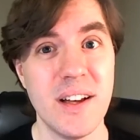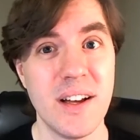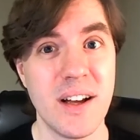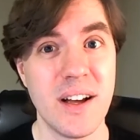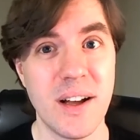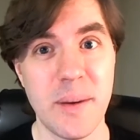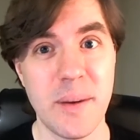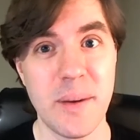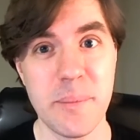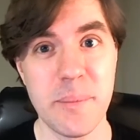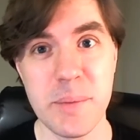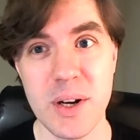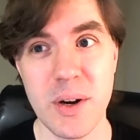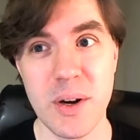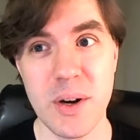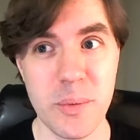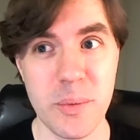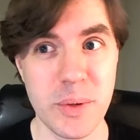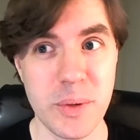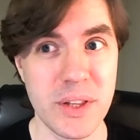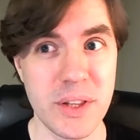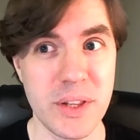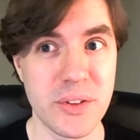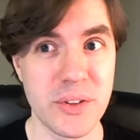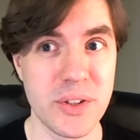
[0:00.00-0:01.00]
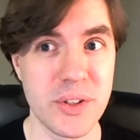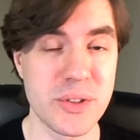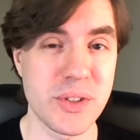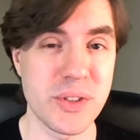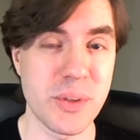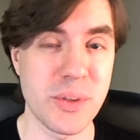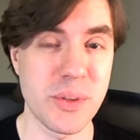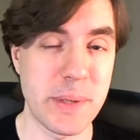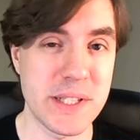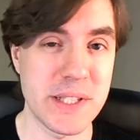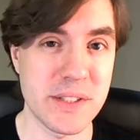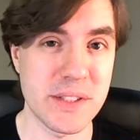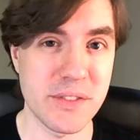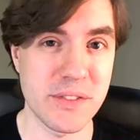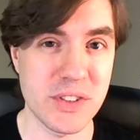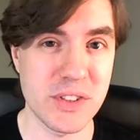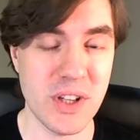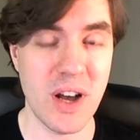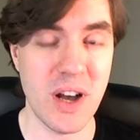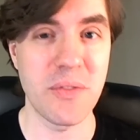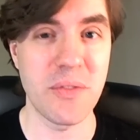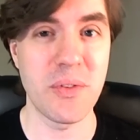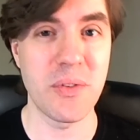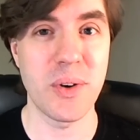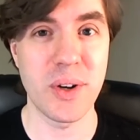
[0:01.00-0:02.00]
Um, you know, either use a piece of
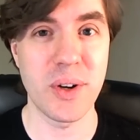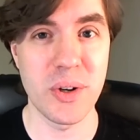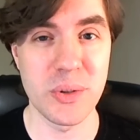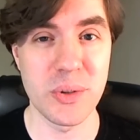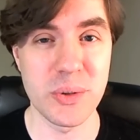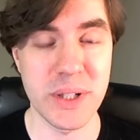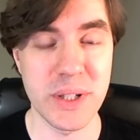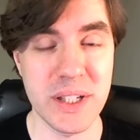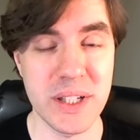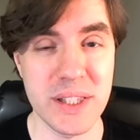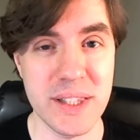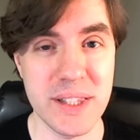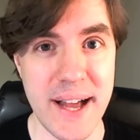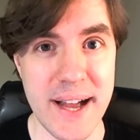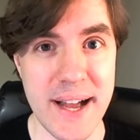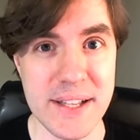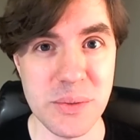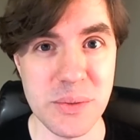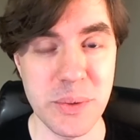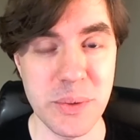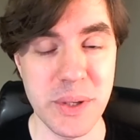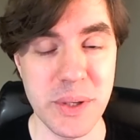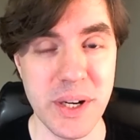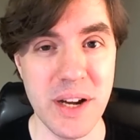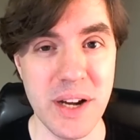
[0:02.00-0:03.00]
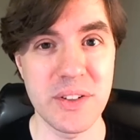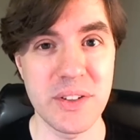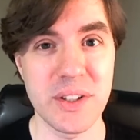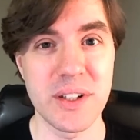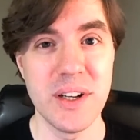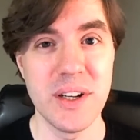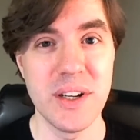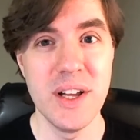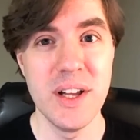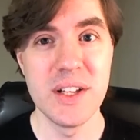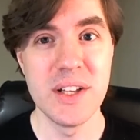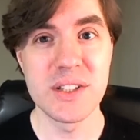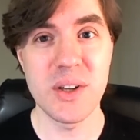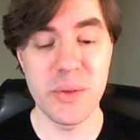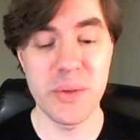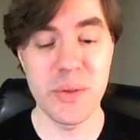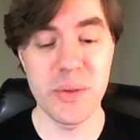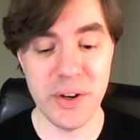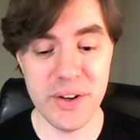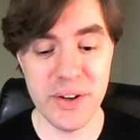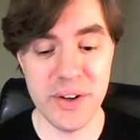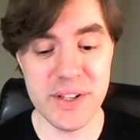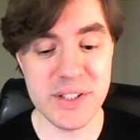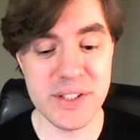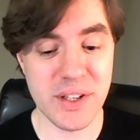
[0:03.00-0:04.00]
software, go to a class, whatever. So
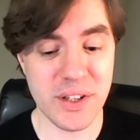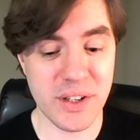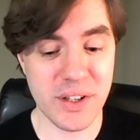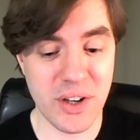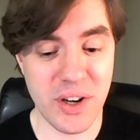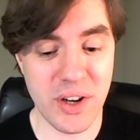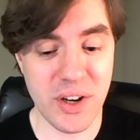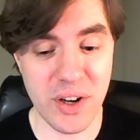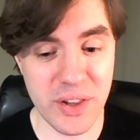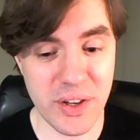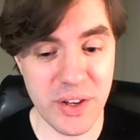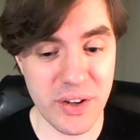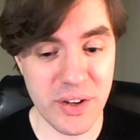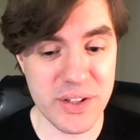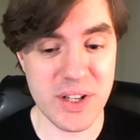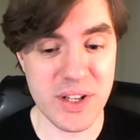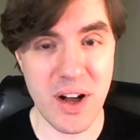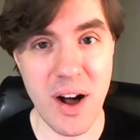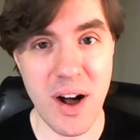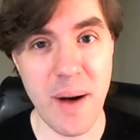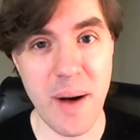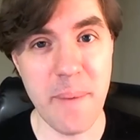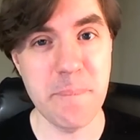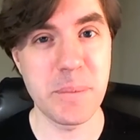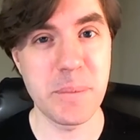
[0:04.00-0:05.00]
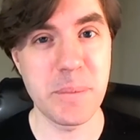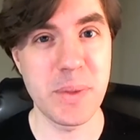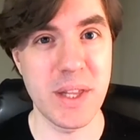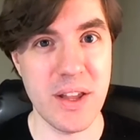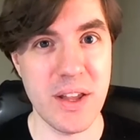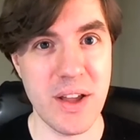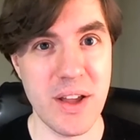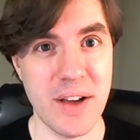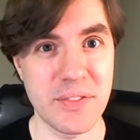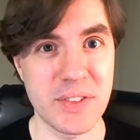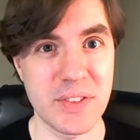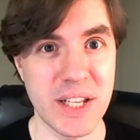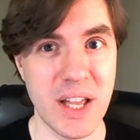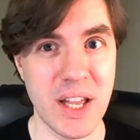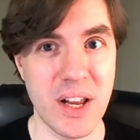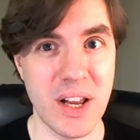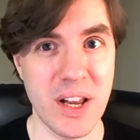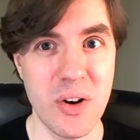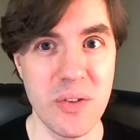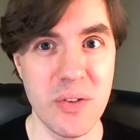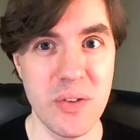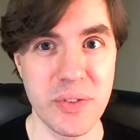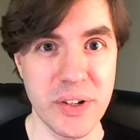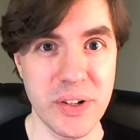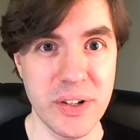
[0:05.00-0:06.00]
there is a there is a hump that you have to get
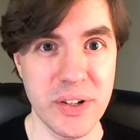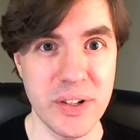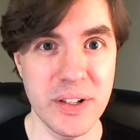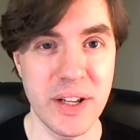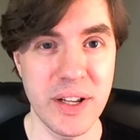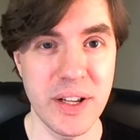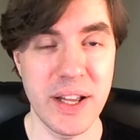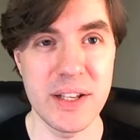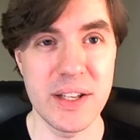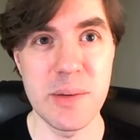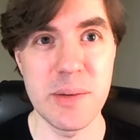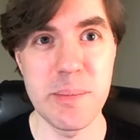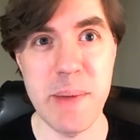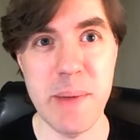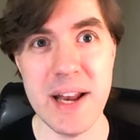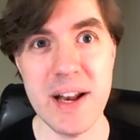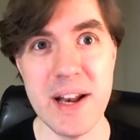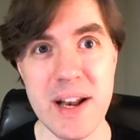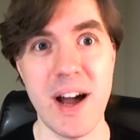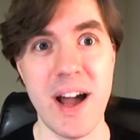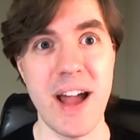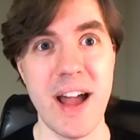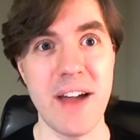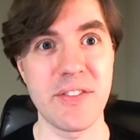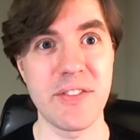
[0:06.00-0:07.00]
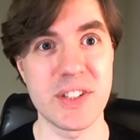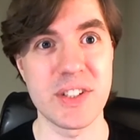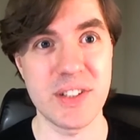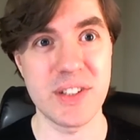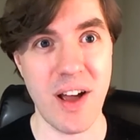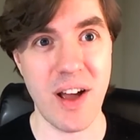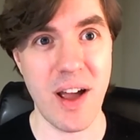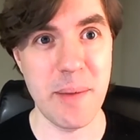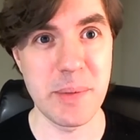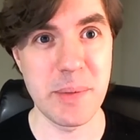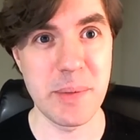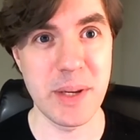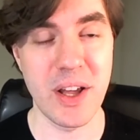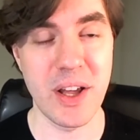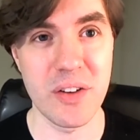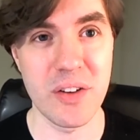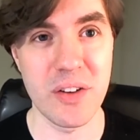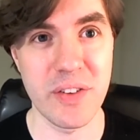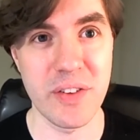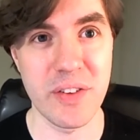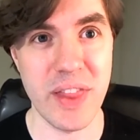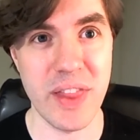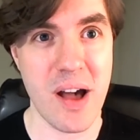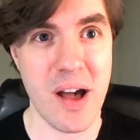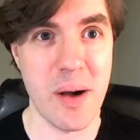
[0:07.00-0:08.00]
over, and you may not have the time to get
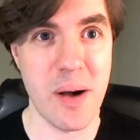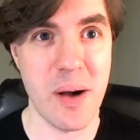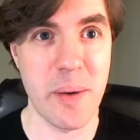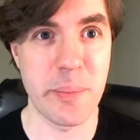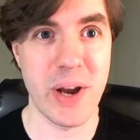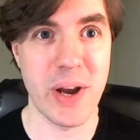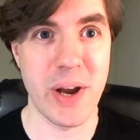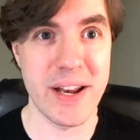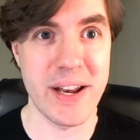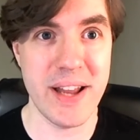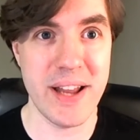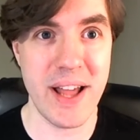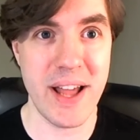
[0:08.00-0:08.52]
over that hump right